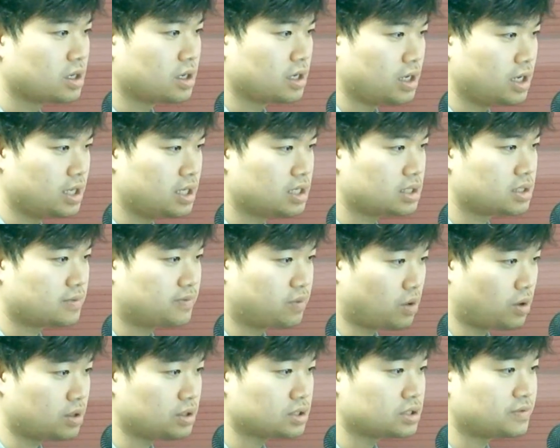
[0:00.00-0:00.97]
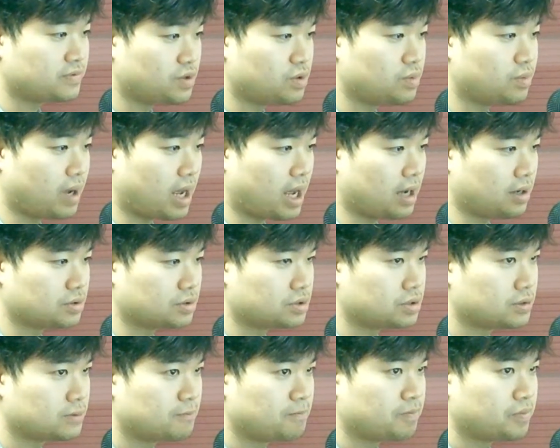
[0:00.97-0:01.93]
in its first few miles.
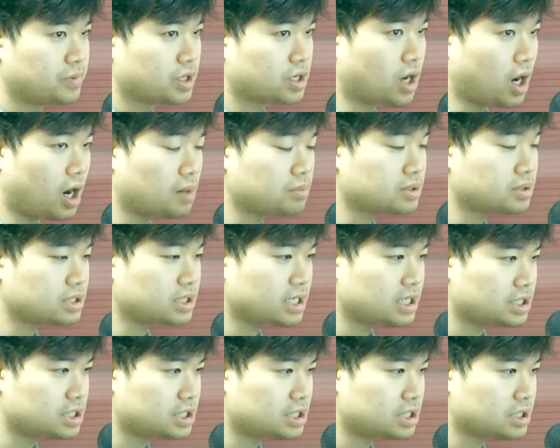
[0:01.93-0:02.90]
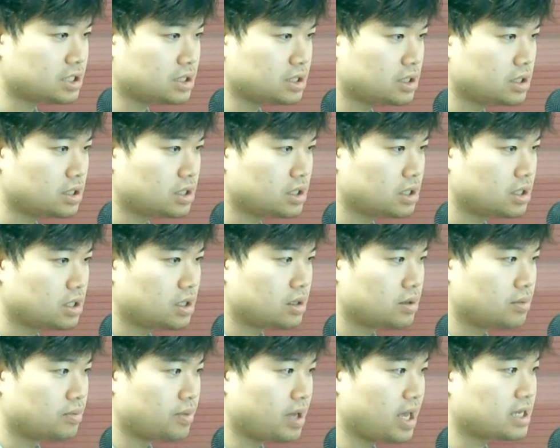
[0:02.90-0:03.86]
The combination
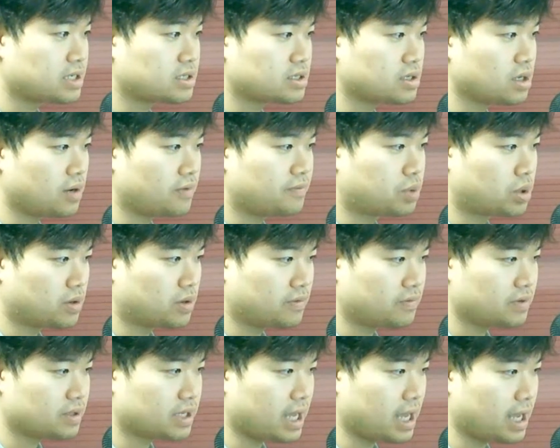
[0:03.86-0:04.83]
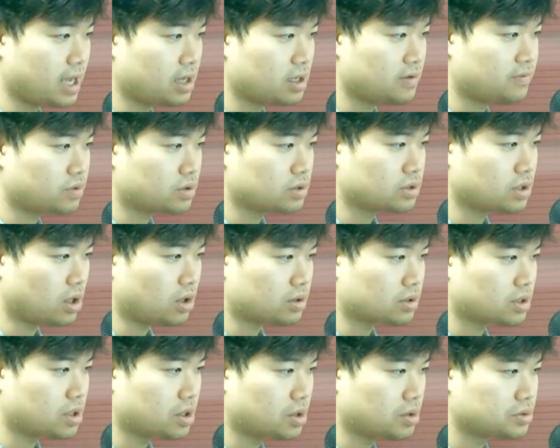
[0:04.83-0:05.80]
makes it a perfect candidate for
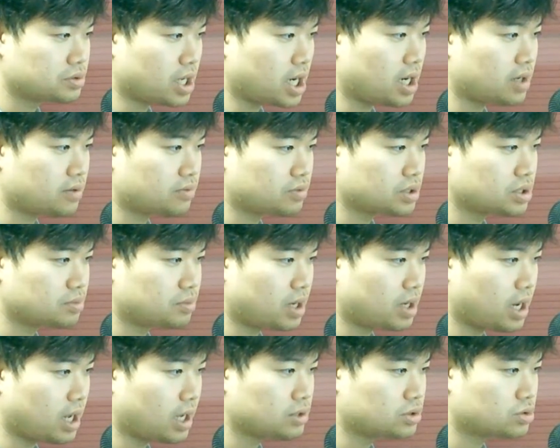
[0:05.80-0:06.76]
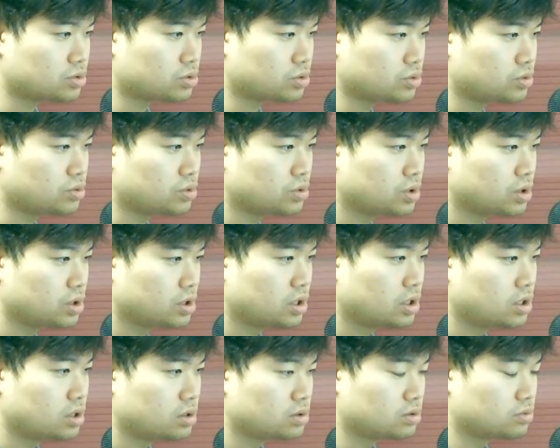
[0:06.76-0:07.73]
dollar cost averaging buy through
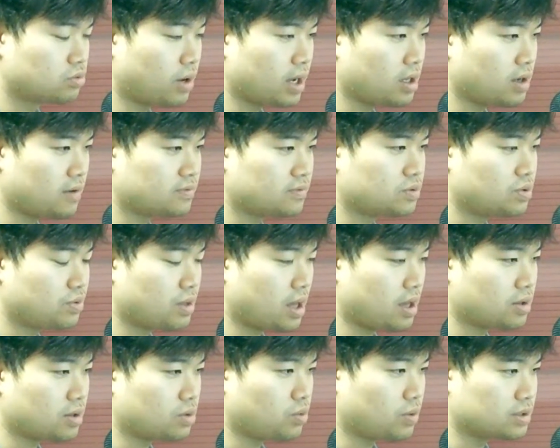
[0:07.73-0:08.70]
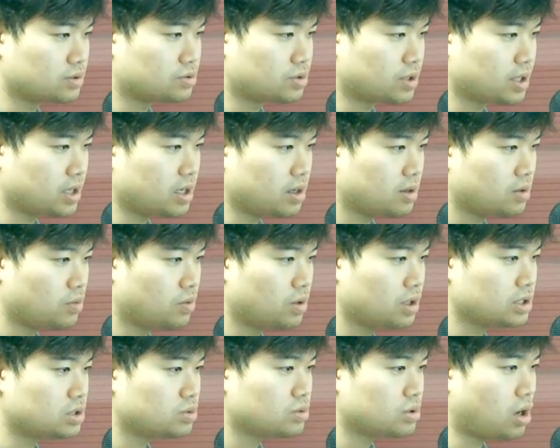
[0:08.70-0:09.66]
rate of 2023,
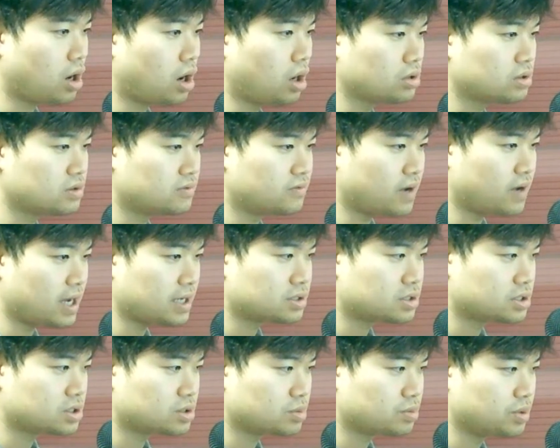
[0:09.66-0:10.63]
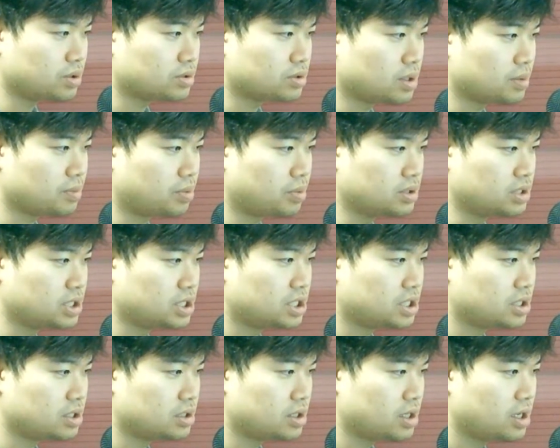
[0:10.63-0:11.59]
which will allow investors to build a
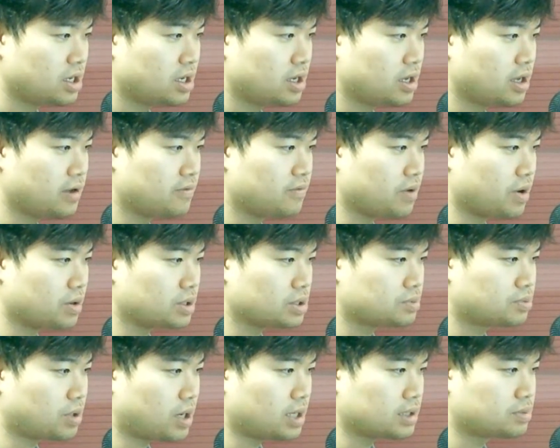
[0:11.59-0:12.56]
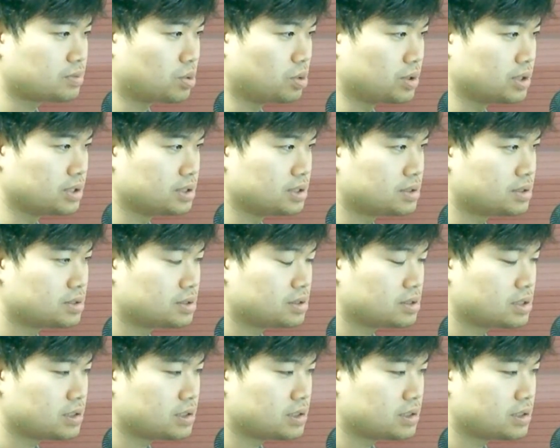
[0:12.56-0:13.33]
position at various price points.